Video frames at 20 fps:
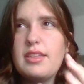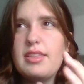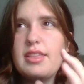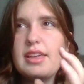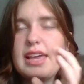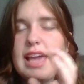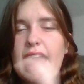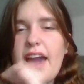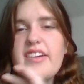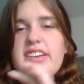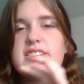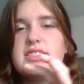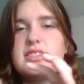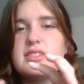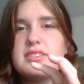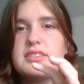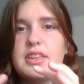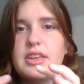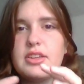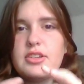the
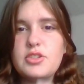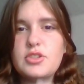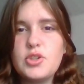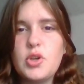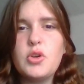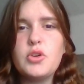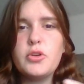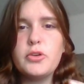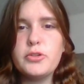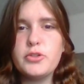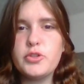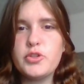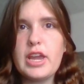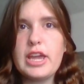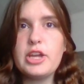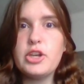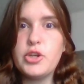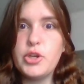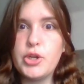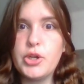characters that Don
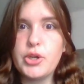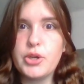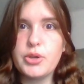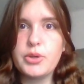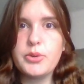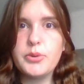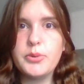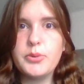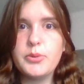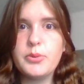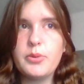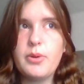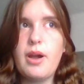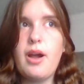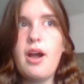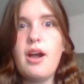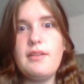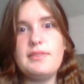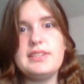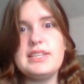Andrea knew
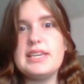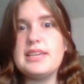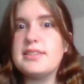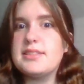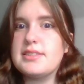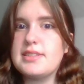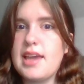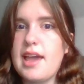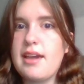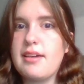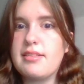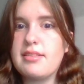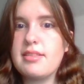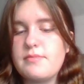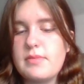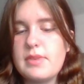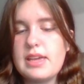after his death.